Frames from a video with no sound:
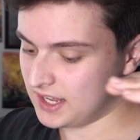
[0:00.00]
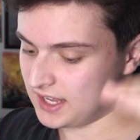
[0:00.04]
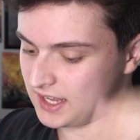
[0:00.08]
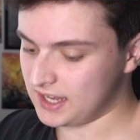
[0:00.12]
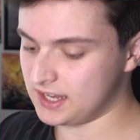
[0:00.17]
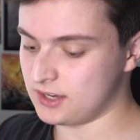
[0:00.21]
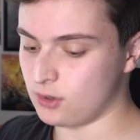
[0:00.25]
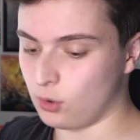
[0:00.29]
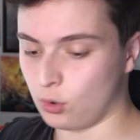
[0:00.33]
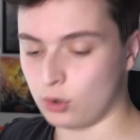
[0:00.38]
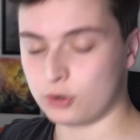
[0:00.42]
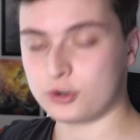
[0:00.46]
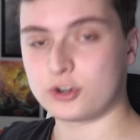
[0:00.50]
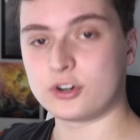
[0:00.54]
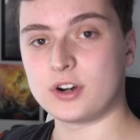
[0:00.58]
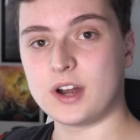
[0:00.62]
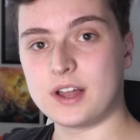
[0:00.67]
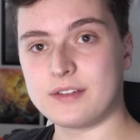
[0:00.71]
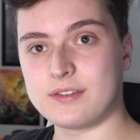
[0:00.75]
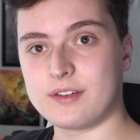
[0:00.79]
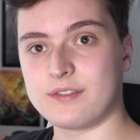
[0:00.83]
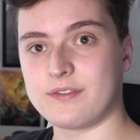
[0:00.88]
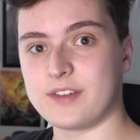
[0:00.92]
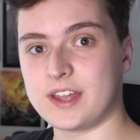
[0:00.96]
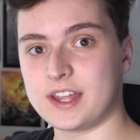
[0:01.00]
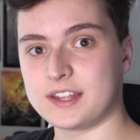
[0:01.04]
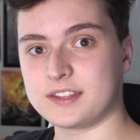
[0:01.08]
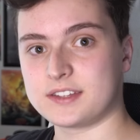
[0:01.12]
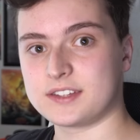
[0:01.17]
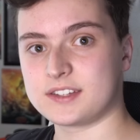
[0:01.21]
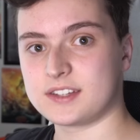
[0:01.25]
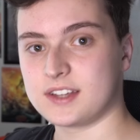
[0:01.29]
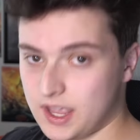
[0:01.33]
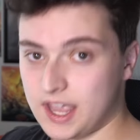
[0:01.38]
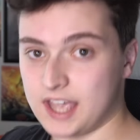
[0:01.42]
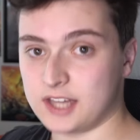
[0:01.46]
in order of
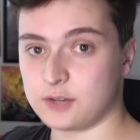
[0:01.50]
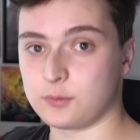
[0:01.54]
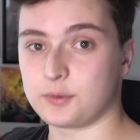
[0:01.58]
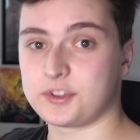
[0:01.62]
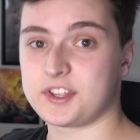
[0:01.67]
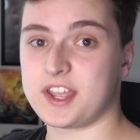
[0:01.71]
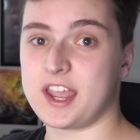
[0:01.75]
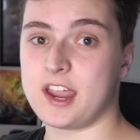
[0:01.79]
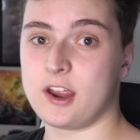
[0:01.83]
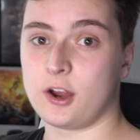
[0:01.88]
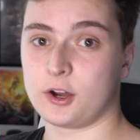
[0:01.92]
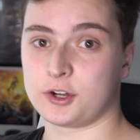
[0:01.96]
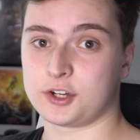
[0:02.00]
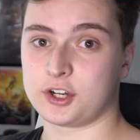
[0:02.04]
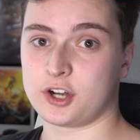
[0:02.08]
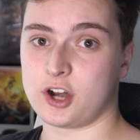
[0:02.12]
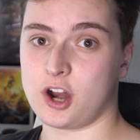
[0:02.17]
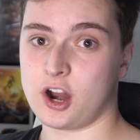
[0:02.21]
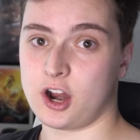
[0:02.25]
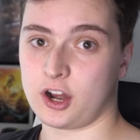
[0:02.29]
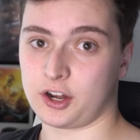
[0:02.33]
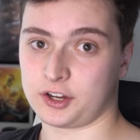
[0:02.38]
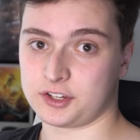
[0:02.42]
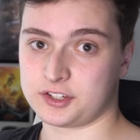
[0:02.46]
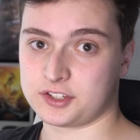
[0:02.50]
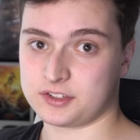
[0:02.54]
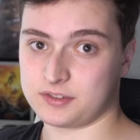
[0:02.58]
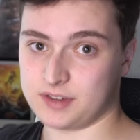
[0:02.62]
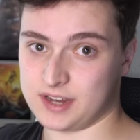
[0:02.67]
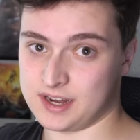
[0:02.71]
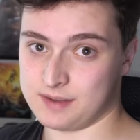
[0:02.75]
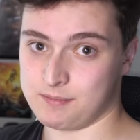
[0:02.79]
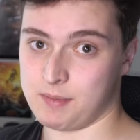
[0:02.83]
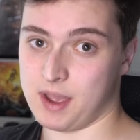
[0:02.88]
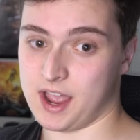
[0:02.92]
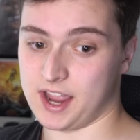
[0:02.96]
events and with character arcs
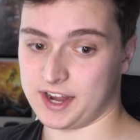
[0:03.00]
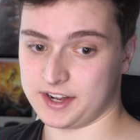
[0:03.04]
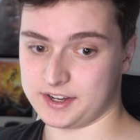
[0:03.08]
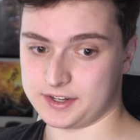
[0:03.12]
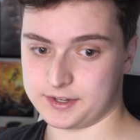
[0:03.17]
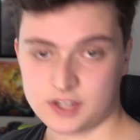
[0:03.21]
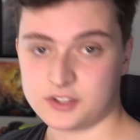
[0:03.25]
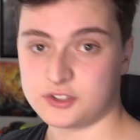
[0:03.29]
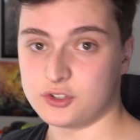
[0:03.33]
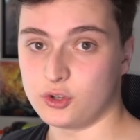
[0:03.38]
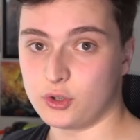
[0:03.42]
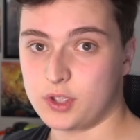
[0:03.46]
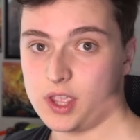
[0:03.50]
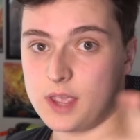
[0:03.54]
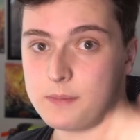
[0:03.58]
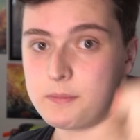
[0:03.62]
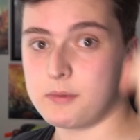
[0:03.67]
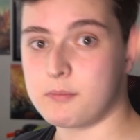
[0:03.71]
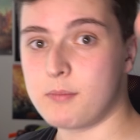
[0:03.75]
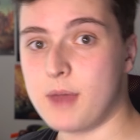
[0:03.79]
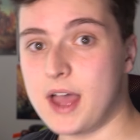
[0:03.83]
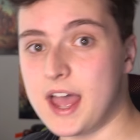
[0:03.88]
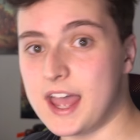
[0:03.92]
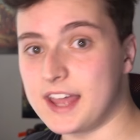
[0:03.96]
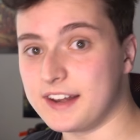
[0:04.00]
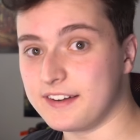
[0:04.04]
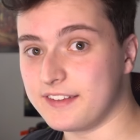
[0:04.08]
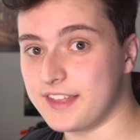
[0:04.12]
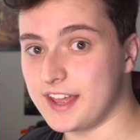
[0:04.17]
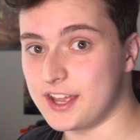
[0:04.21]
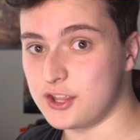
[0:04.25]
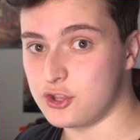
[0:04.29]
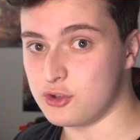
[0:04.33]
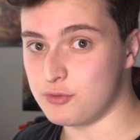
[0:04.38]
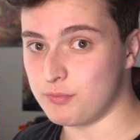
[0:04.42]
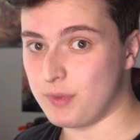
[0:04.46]
in mind. So keep in mind
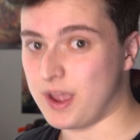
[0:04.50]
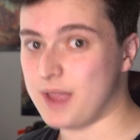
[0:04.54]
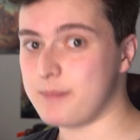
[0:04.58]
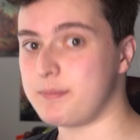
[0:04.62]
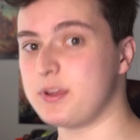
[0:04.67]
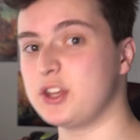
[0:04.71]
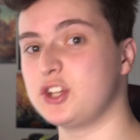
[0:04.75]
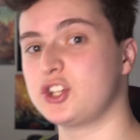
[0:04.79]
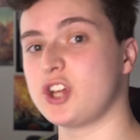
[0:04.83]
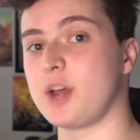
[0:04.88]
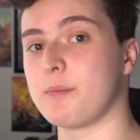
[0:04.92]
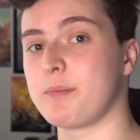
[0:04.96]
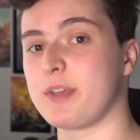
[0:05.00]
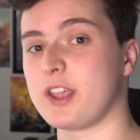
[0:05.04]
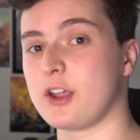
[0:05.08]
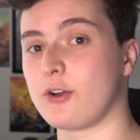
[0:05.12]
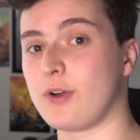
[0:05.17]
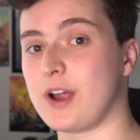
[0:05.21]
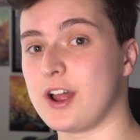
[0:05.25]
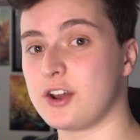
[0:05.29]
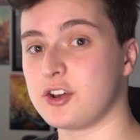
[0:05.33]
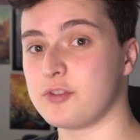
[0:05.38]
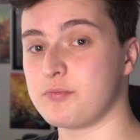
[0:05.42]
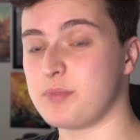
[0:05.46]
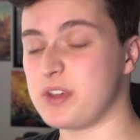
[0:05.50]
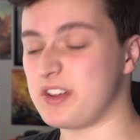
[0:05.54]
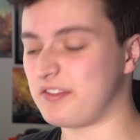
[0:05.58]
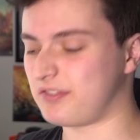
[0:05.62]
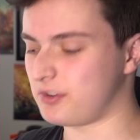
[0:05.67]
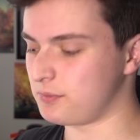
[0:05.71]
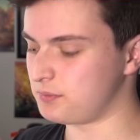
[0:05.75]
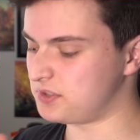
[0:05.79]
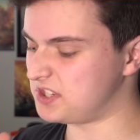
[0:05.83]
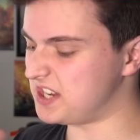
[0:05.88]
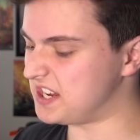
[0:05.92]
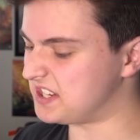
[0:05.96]
that you might be jumping around a bit
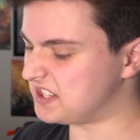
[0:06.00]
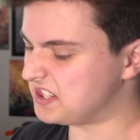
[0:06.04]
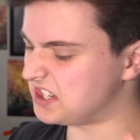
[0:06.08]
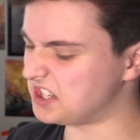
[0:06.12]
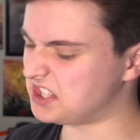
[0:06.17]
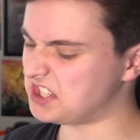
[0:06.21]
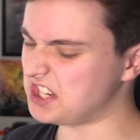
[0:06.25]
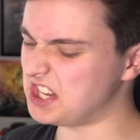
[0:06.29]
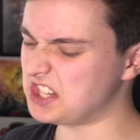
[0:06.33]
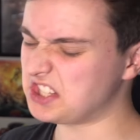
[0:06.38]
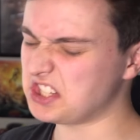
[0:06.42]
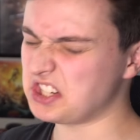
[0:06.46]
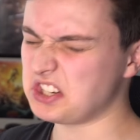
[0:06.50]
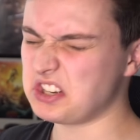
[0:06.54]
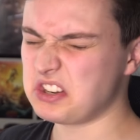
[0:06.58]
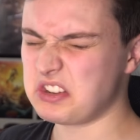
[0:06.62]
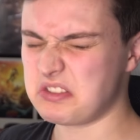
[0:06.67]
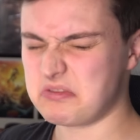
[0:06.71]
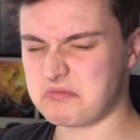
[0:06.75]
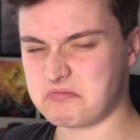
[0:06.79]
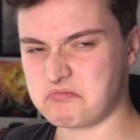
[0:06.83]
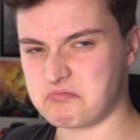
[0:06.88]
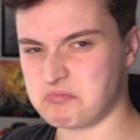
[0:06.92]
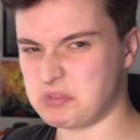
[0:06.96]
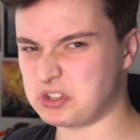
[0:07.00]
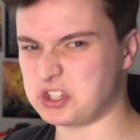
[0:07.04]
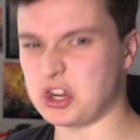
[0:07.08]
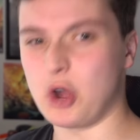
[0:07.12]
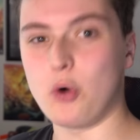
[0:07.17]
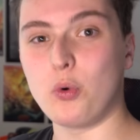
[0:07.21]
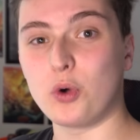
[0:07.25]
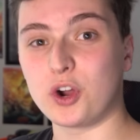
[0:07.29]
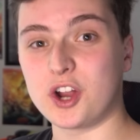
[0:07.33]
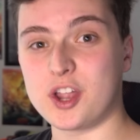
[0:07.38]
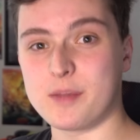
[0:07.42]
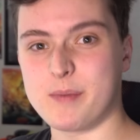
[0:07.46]
from season to season, but
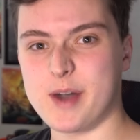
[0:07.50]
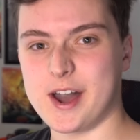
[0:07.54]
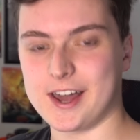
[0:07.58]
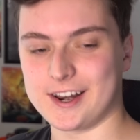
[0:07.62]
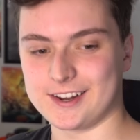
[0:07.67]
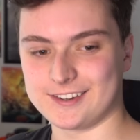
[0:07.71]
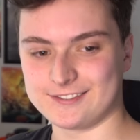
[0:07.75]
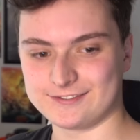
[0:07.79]
don't worry about it.